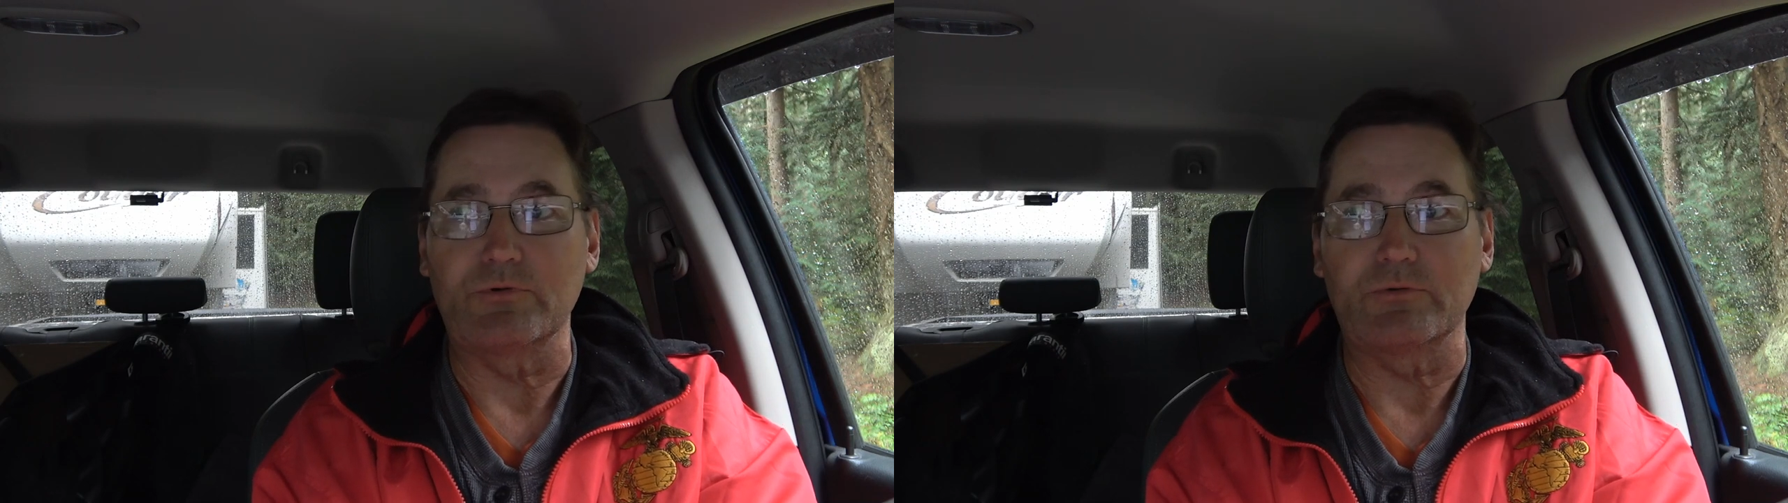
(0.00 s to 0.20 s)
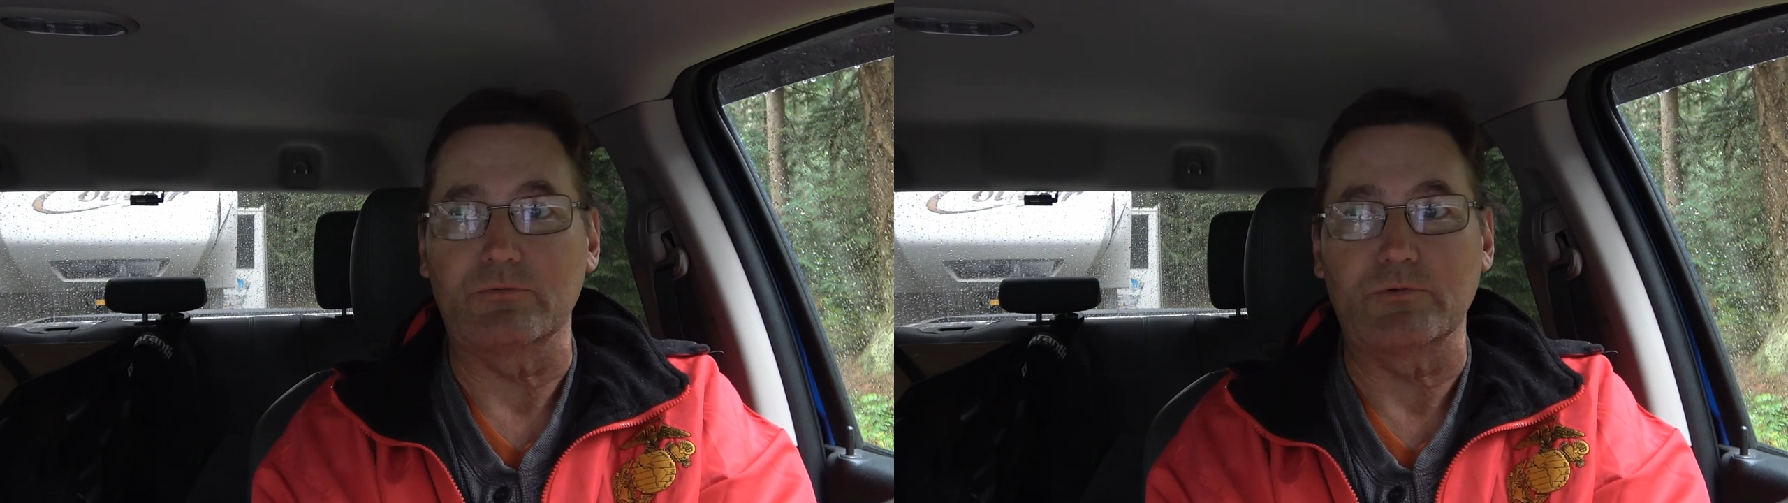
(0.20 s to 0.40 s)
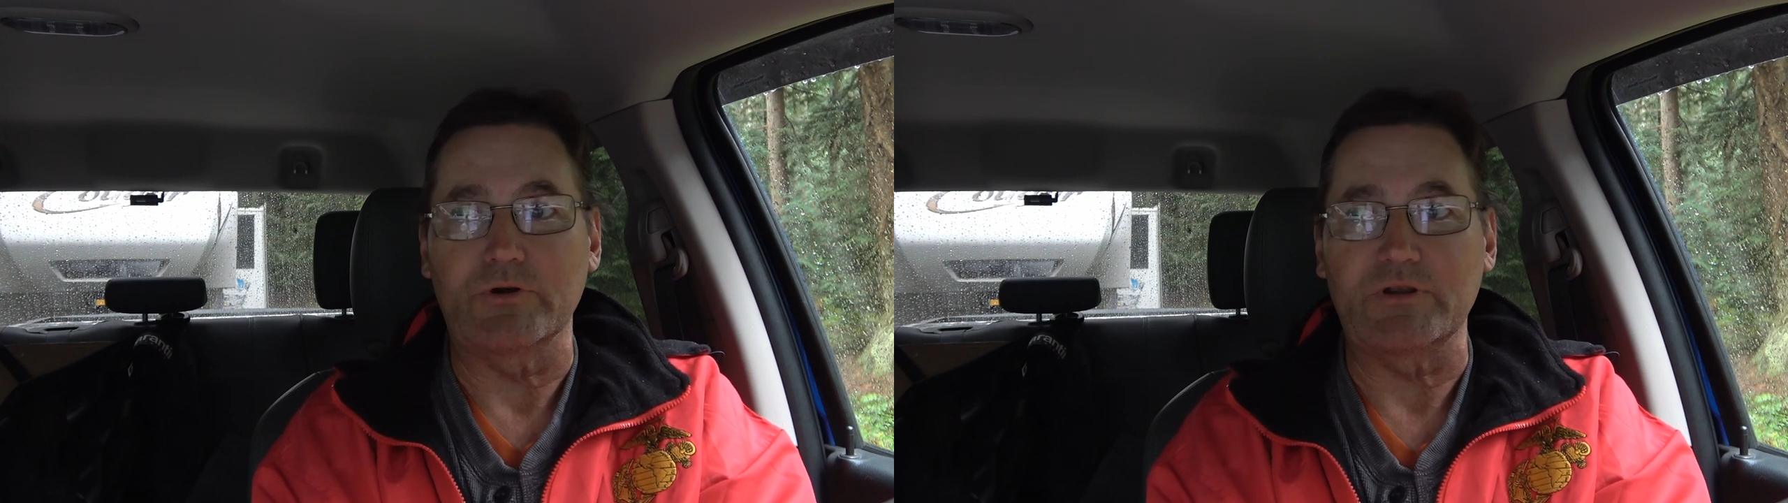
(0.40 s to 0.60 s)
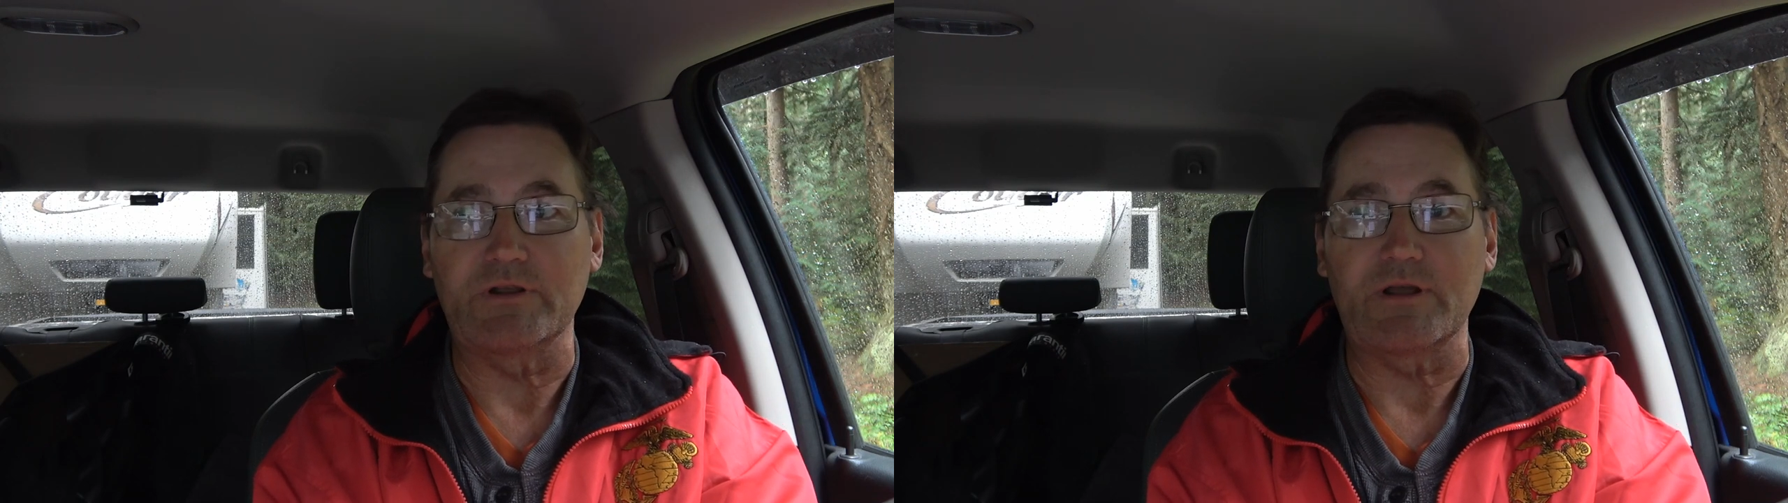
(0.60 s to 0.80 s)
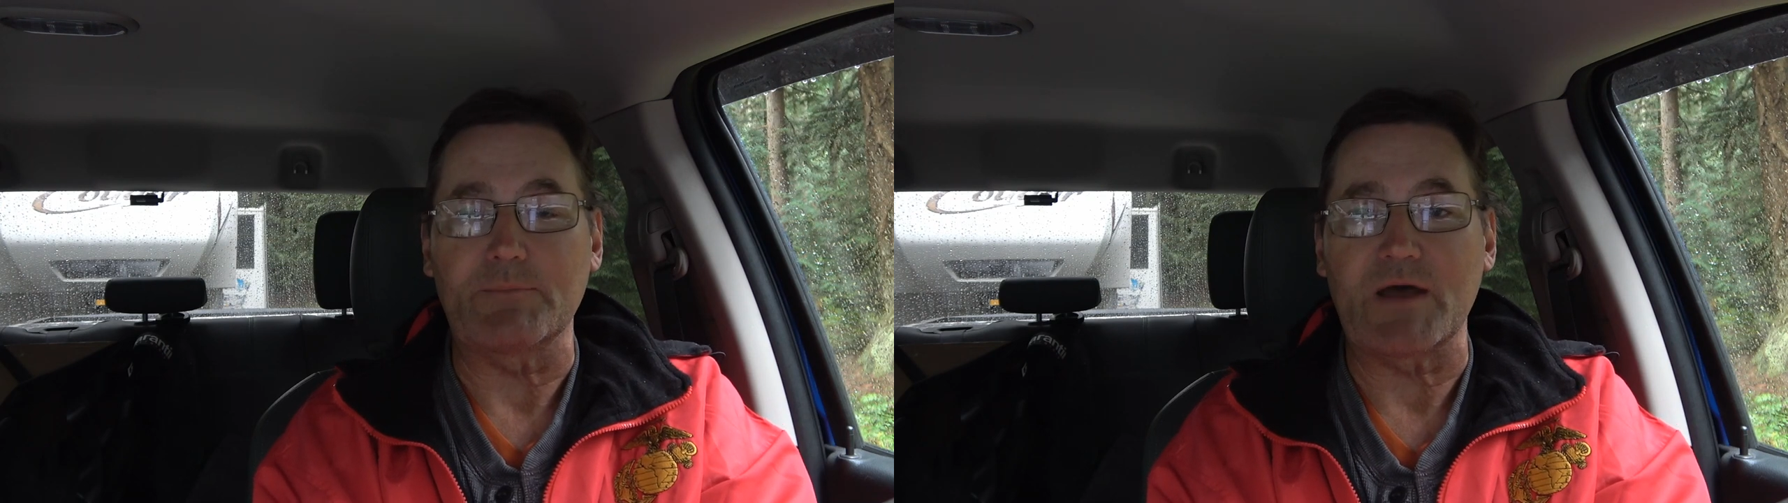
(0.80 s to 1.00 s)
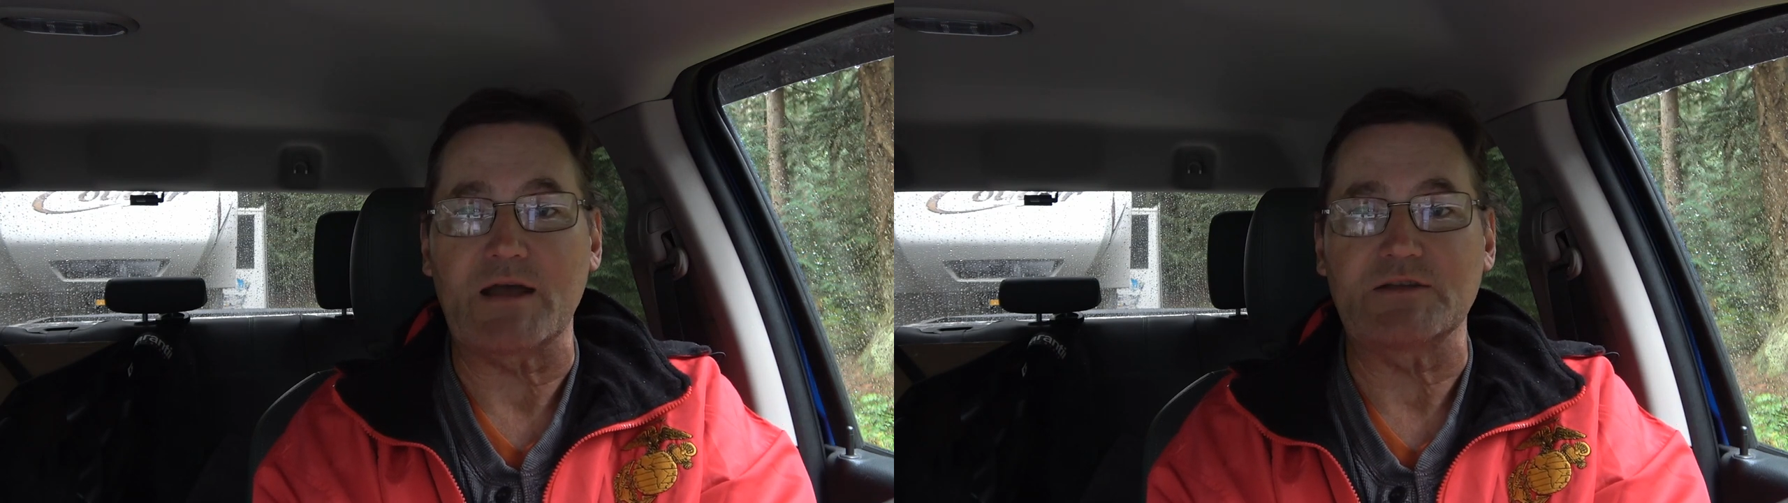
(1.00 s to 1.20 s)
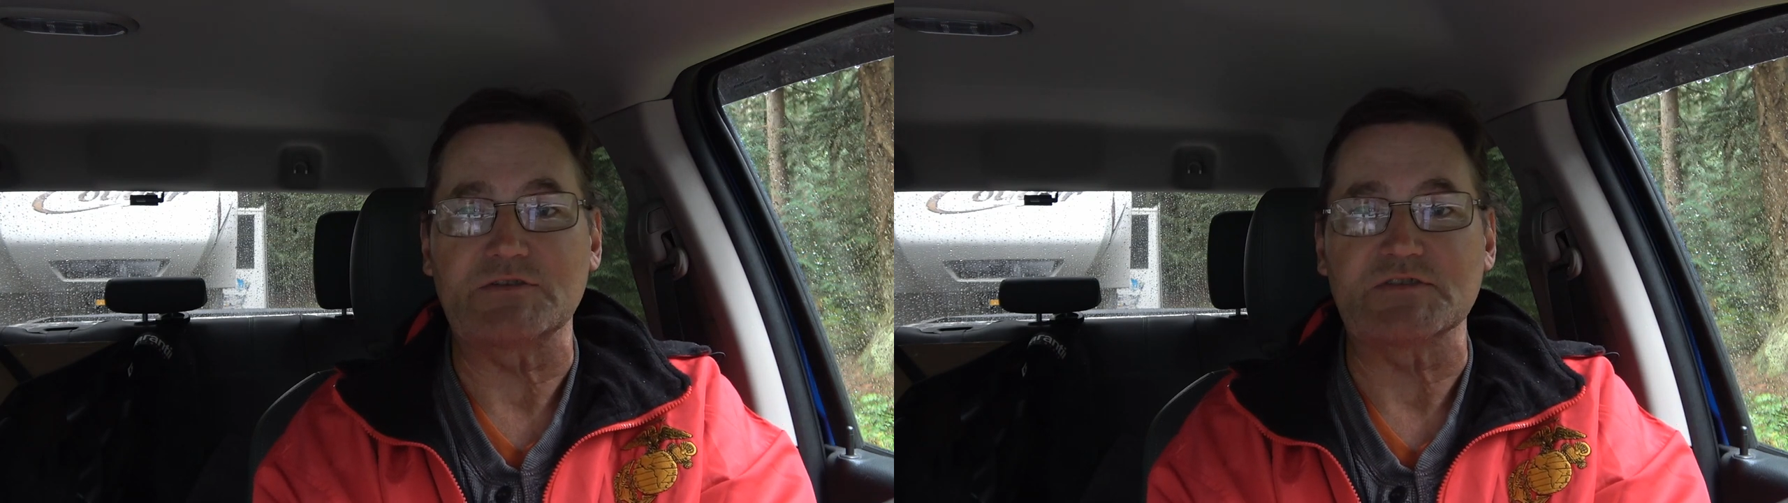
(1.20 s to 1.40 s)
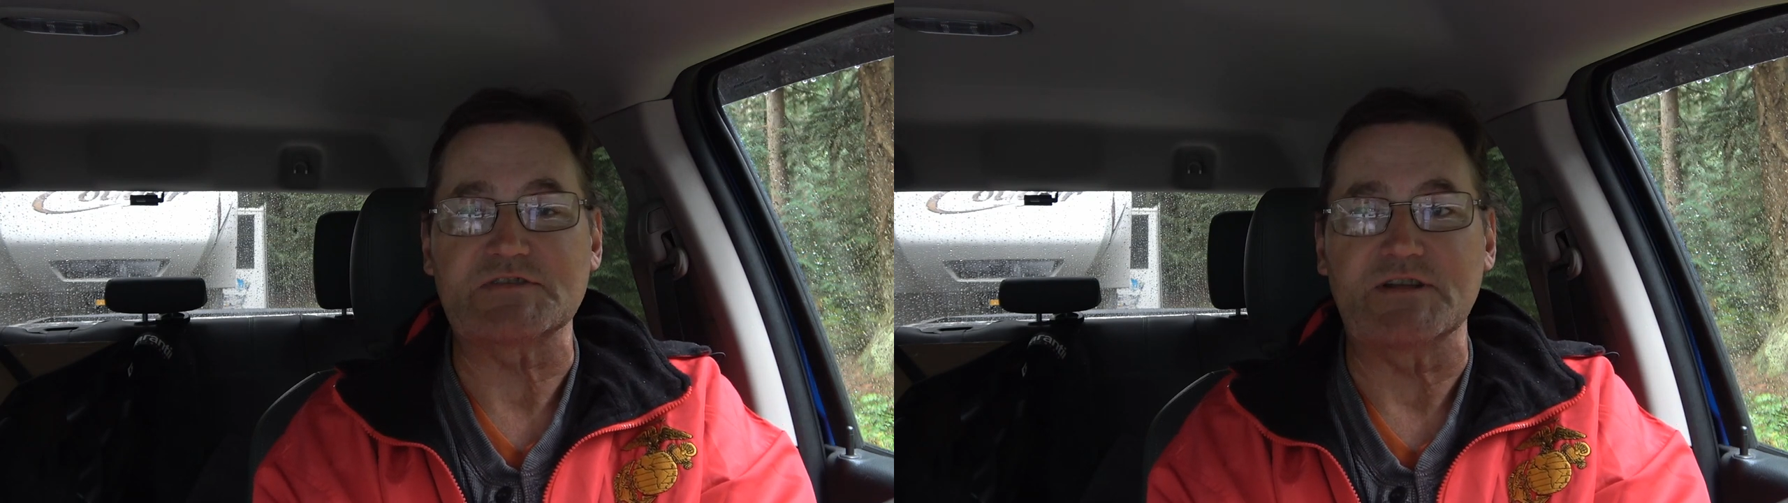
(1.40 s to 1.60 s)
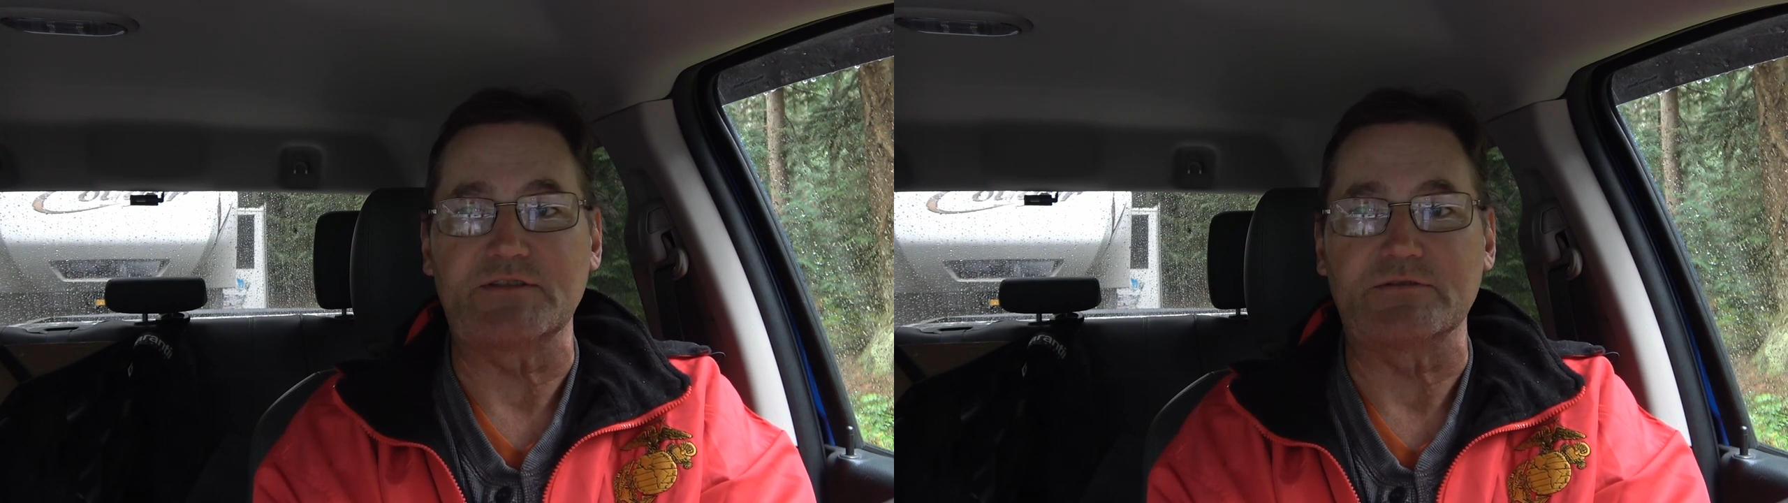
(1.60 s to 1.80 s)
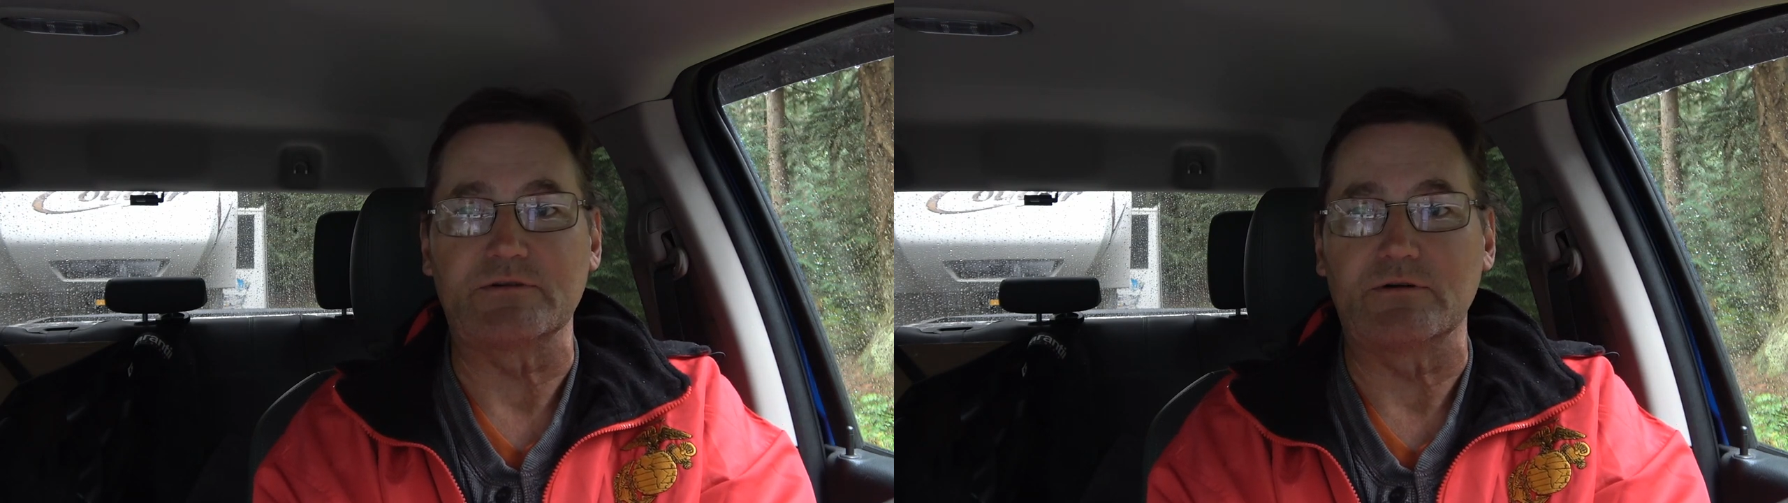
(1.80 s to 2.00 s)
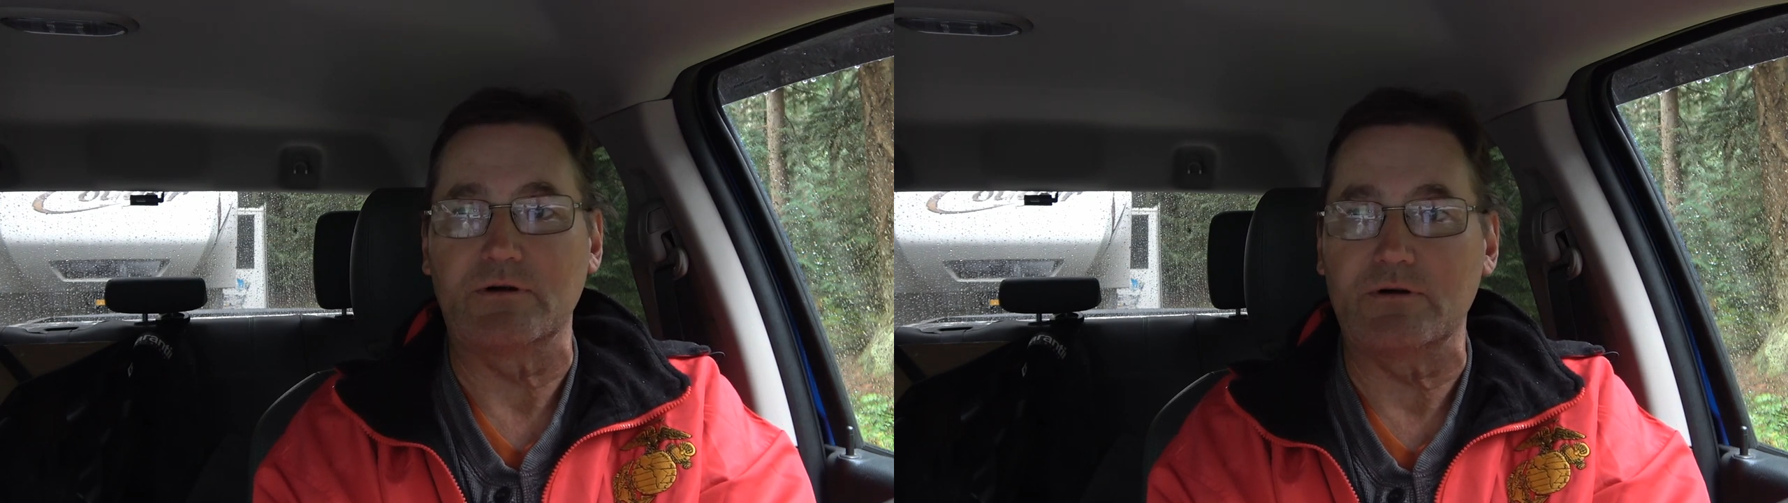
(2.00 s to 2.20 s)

where do you get packages sent, they'll go,